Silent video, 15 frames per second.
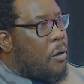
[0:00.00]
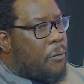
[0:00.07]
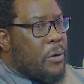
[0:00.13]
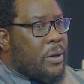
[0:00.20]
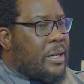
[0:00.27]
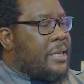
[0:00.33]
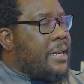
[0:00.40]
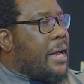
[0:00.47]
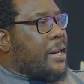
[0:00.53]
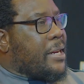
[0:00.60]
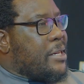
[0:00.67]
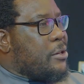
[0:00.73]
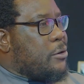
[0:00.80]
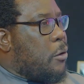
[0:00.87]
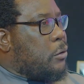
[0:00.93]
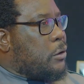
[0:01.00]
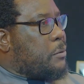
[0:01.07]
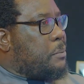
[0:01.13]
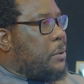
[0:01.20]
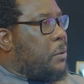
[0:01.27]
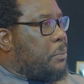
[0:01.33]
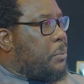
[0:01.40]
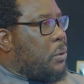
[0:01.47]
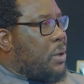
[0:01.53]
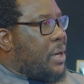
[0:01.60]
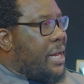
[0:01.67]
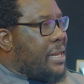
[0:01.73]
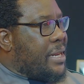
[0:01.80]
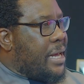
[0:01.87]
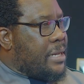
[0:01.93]
For clearing those people,
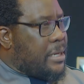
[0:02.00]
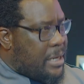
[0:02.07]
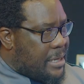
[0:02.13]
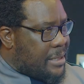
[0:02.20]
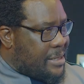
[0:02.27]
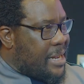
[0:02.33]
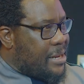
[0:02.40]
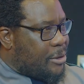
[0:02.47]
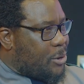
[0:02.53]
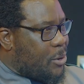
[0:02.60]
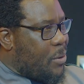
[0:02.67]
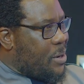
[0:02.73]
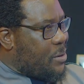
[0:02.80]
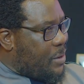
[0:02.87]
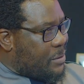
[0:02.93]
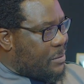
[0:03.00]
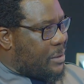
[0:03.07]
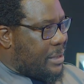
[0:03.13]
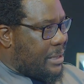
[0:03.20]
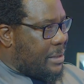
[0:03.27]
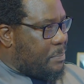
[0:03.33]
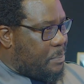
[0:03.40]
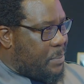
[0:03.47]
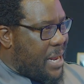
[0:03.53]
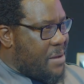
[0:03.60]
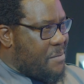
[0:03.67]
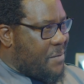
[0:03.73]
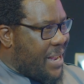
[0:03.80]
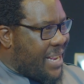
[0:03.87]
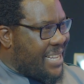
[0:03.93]
and you understand. So it was
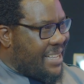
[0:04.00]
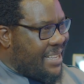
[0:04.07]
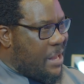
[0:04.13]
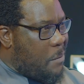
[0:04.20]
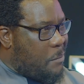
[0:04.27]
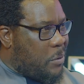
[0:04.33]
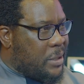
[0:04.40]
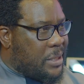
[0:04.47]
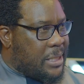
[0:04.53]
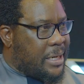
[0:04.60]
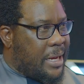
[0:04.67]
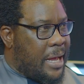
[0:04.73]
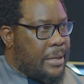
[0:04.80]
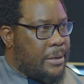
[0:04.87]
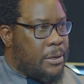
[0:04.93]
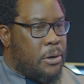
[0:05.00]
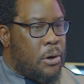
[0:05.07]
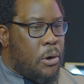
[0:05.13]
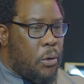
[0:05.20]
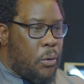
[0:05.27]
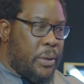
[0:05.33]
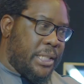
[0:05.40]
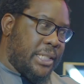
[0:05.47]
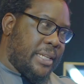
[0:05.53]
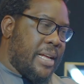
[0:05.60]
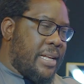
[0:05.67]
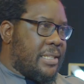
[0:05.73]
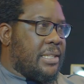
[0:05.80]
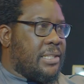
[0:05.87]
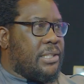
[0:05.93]
playing very clear politically which
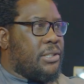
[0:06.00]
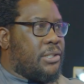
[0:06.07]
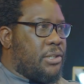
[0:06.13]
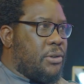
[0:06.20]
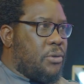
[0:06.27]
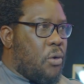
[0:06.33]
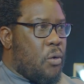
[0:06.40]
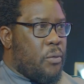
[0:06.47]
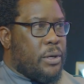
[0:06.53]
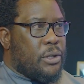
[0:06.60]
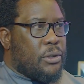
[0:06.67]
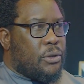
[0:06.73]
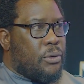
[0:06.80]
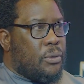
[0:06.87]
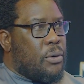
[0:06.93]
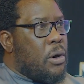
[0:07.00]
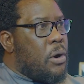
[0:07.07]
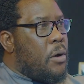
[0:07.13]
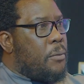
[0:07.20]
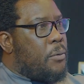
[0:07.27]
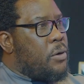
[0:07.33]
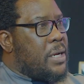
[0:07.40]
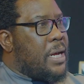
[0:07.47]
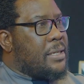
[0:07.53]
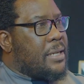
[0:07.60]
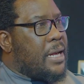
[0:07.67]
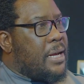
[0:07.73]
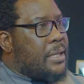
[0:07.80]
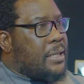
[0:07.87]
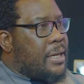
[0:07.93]
cases is she going to put
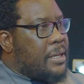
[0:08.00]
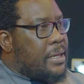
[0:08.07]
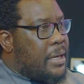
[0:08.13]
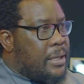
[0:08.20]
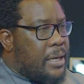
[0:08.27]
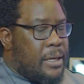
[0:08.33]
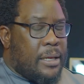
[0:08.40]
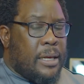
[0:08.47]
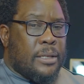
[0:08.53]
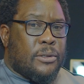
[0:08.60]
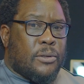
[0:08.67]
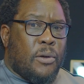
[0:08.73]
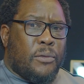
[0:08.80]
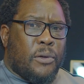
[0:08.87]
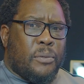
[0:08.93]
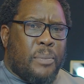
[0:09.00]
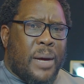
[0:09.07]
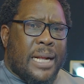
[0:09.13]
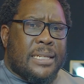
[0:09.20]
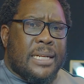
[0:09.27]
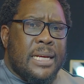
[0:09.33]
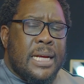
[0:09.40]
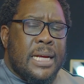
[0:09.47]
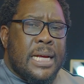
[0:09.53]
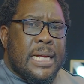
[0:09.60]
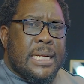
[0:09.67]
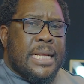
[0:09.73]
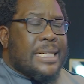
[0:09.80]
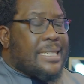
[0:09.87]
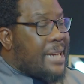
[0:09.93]
aside and so forth. But
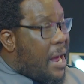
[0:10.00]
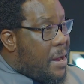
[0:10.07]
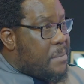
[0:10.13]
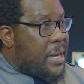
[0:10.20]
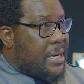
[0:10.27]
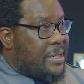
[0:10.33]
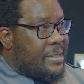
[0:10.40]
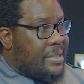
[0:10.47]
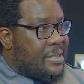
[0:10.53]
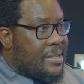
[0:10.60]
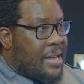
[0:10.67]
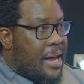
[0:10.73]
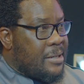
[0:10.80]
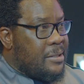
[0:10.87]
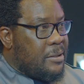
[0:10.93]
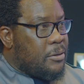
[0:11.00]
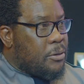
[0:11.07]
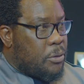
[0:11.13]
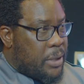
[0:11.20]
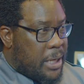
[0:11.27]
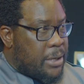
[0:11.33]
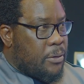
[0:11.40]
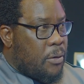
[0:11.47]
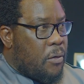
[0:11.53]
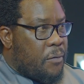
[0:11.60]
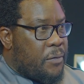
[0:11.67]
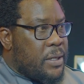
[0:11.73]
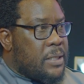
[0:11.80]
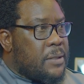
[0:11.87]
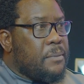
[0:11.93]
the damage is done to that
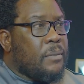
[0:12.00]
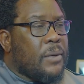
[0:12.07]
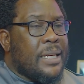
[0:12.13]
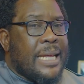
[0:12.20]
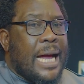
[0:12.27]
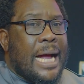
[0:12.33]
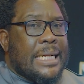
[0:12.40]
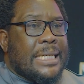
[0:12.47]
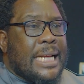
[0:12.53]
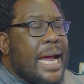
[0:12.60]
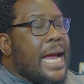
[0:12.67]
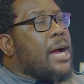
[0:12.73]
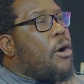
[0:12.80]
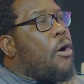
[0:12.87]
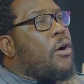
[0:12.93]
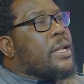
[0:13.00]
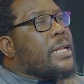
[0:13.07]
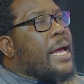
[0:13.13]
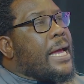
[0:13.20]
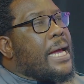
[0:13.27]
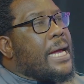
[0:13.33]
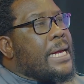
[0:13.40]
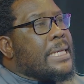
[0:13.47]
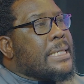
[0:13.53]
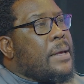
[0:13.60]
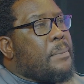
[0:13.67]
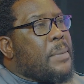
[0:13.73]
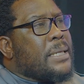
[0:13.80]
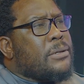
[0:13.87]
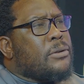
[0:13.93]
office. The attack on her as
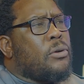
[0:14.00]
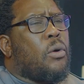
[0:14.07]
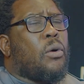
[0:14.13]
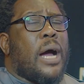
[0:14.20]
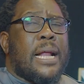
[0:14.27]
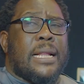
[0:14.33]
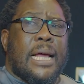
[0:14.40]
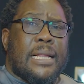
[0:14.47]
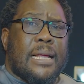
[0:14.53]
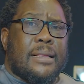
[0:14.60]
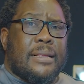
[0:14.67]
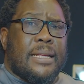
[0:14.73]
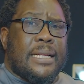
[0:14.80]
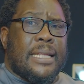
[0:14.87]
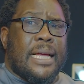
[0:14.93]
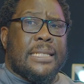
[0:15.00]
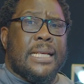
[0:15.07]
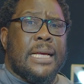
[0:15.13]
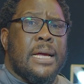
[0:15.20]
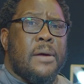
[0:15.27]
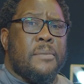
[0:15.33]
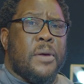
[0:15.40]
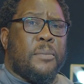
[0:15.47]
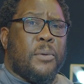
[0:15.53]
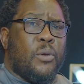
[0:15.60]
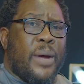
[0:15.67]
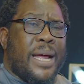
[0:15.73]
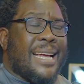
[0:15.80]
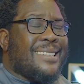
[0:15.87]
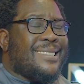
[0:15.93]
a person. Look, another thing that people
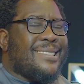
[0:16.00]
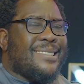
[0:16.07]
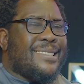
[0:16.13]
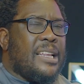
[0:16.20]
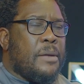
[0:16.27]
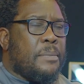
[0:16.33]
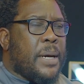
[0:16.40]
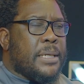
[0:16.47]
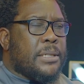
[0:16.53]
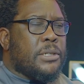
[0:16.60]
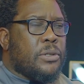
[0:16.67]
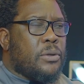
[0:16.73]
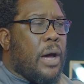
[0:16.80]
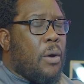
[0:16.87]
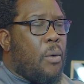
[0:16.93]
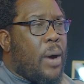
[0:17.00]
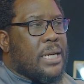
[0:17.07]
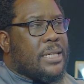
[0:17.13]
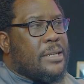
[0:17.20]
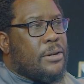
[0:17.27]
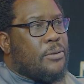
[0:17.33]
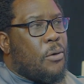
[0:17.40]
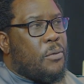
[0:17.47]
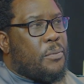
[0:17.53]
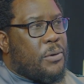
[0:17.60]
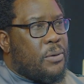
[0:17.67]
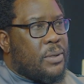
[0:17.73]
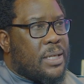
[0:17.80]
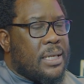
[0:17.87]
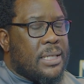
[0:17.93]
were celebrating, I watched that whole
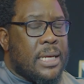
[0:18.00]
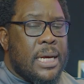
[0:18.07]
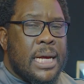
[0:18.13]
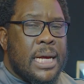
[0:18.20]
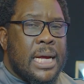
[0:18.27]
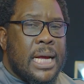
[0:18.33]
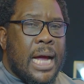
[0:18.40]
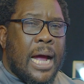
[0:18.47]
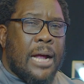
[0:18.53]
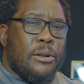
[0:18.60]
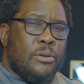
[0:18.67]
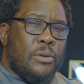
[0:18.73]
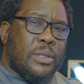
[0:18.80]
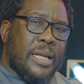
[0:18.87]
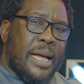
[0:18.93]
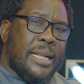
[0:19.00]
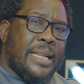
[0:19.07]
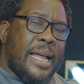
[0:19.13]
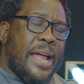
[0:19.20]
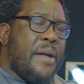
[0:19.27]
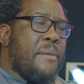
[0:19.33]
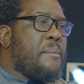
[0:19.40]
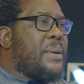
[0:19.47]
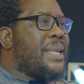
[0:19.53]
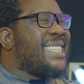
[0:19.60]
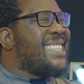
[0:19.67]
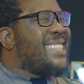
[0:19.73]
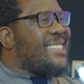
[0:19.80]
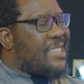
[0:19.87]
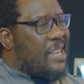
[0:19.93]
process. I looked at the MPs
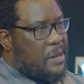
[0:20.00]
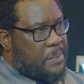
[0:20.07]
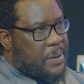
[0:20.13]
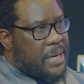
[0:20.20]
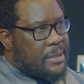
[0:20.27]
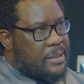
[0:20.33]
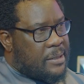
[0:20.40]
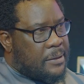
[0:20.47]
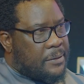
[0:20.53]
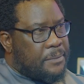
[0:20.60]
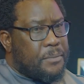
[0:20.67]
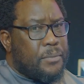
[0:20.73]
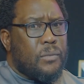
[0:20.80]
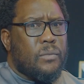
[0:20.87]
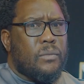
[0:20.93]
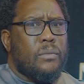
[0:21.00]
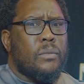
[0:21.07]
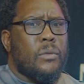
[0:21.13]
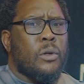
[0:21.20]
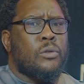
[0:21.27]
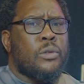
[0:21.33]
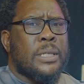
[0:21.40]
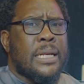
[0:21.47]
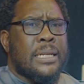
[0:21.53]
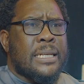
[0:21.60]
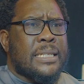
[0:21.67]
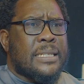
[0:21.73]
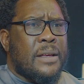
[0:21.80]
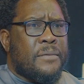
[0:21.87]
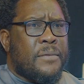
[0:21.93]
celebrating to say
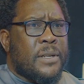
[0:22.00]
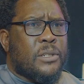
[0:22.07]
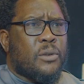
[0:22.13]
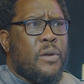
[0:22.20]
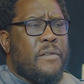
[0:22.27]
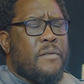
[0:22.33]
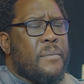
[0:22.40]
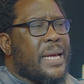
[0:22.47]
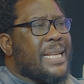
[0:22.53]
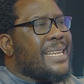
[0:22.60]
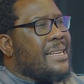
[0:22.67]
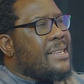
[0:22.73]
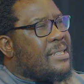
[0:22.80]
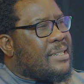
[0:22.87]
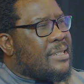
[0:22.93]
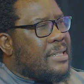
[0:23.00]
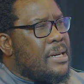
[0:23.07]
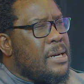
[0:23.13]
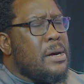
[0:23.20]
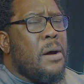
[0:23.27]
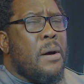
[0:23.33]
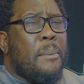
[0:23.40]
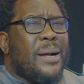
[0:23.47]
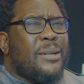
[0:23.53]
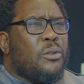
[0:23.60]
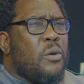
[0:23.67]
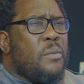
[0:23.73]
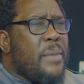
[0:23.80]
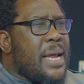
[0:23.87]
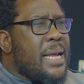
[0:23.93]
this is a victory, we've made history. But
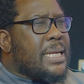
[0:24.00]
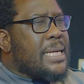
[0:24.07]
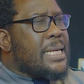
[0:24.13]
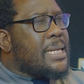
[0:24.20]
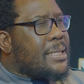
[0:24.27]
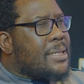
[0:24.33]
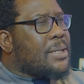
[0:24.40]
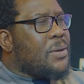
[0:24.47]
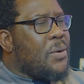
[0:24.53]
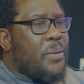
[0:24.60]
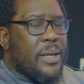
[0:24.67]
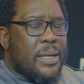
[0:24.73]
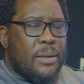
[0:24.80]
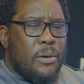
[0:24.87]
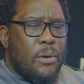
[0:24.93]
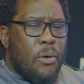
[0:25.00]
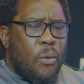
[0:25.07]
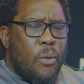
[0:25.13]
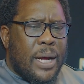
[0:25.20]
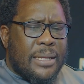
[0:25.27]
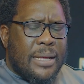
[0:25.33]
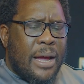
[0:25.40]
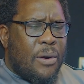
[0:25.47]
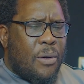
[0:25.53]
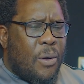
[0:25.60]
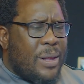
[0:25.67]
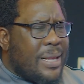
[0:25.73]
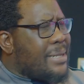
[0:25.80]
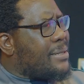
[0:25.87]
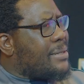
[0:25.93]
to make history with what I
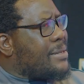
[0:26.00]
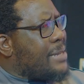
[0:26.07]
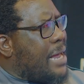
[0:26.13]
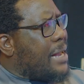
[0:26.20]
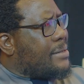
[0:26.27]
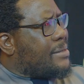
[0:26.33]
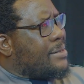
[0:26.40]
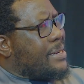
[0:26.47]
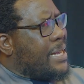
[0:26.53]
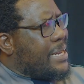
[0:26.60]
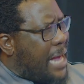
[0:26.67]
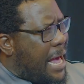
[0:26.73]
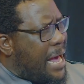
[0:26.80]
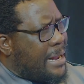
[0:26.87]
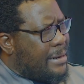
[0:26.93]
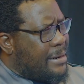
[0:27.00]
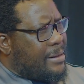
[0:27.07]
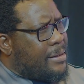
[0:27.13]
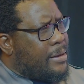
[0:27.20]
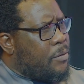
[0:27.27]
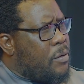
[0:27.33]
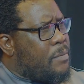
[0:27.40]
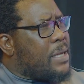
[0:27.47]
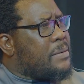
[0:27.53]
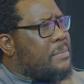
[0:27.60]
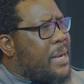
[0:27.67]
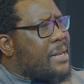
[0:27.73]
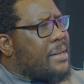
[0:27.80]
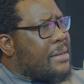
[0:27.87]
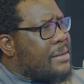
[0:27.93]
call a snacks thing, an ugly thing. We must
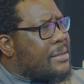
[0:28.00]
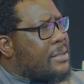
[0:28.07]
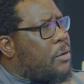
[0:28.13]
make history